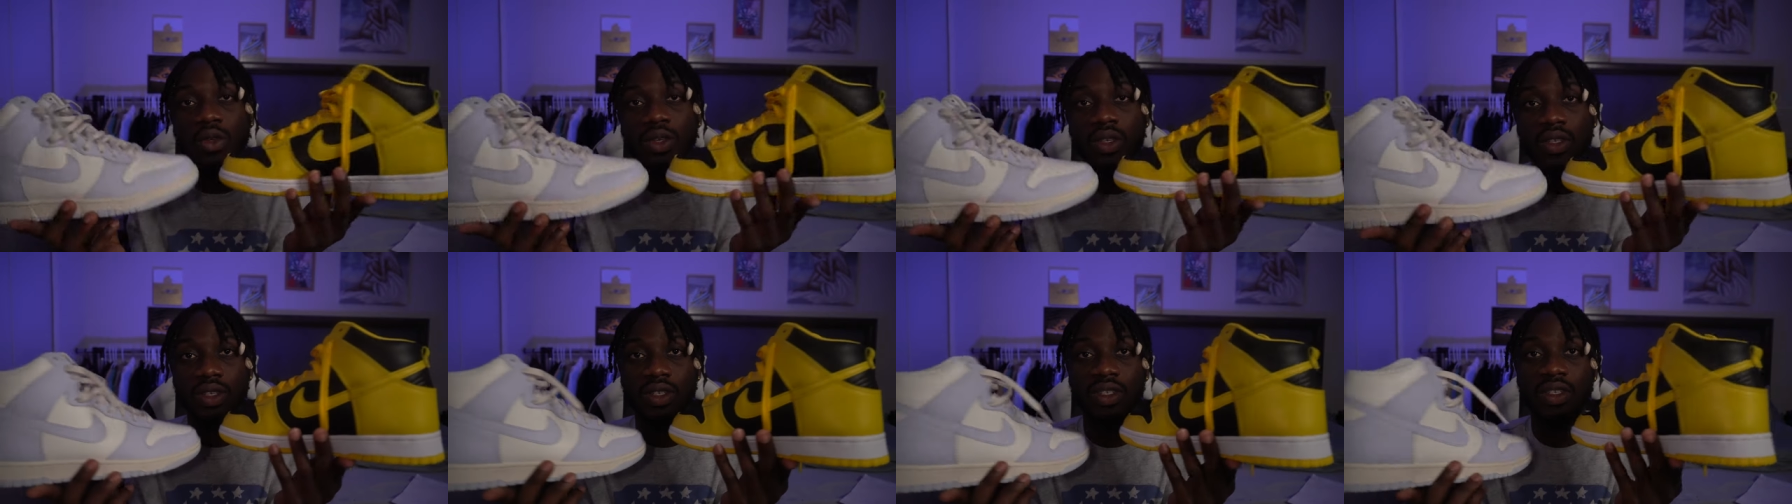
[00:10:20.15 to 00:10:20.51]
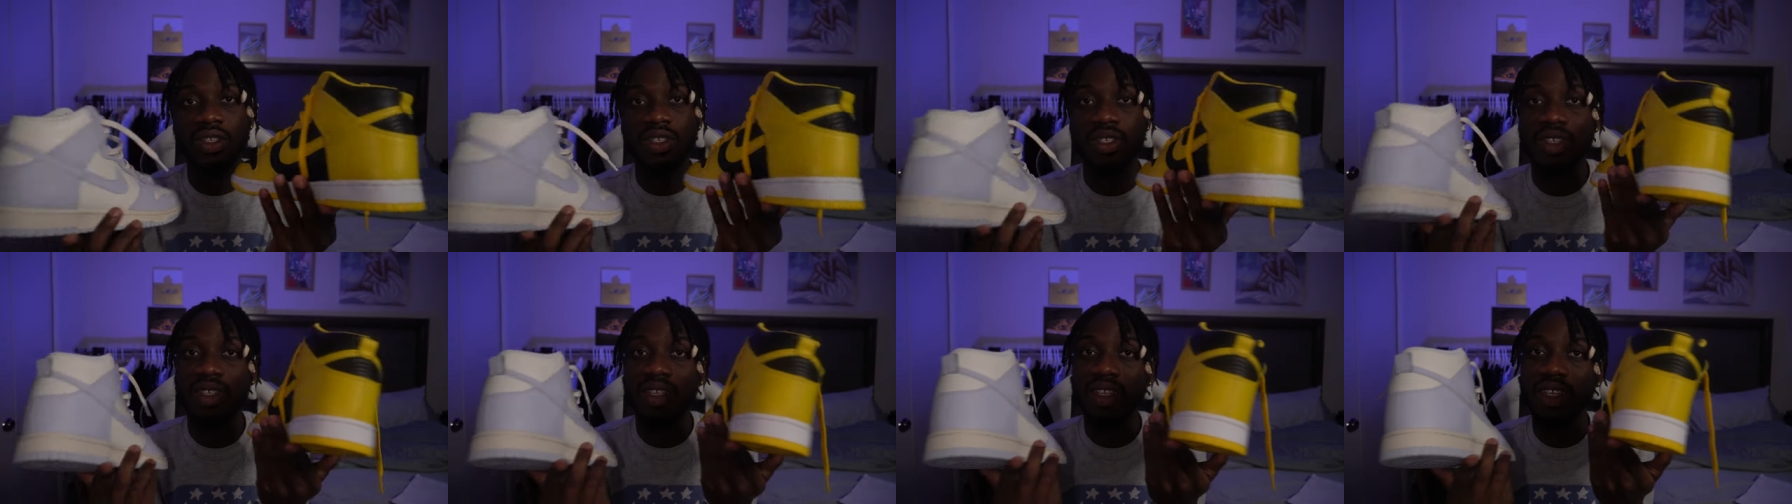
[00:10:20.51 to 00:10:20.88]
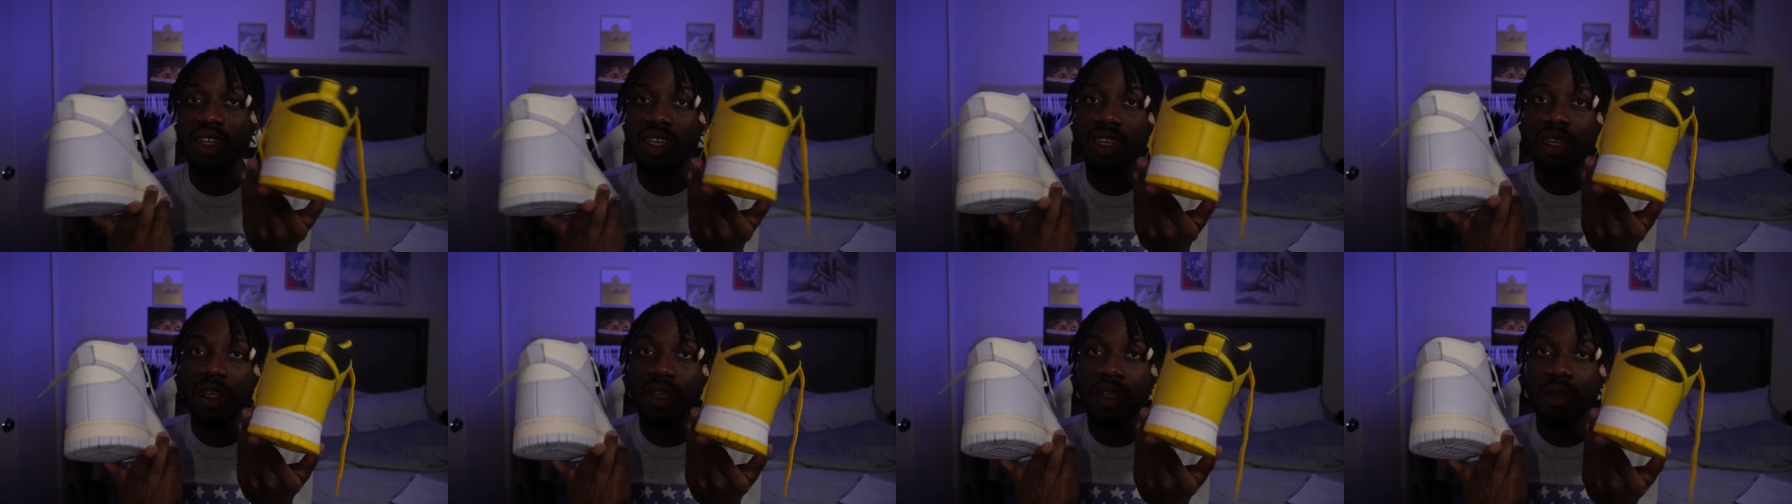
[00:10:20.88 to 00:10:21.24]
Cause
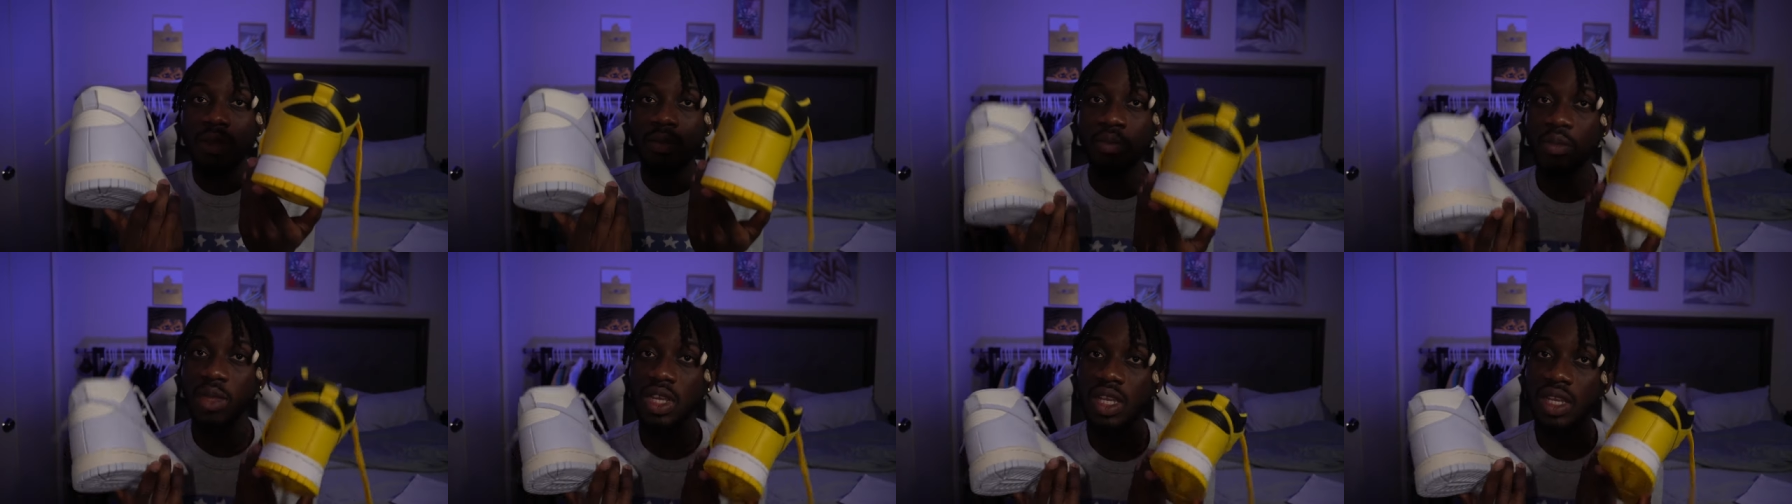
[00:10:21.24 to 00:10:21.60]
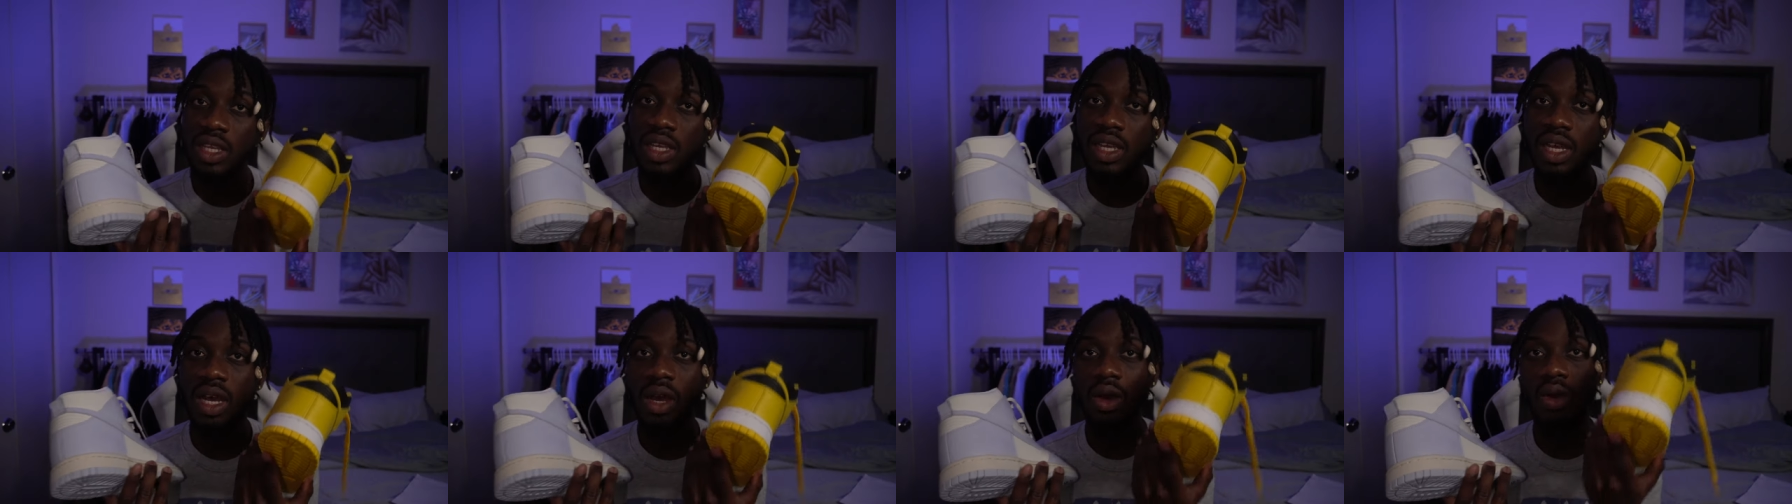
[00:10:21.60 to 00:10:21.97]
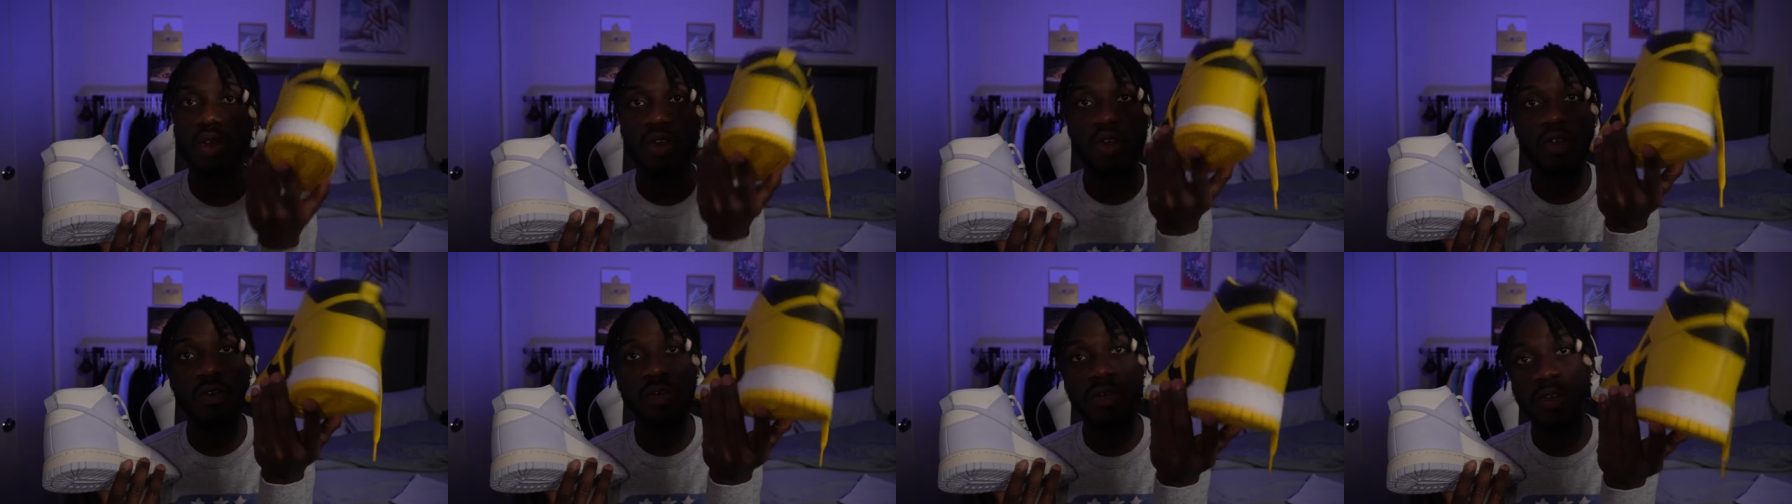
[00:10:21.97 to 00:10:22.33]
me, I'll go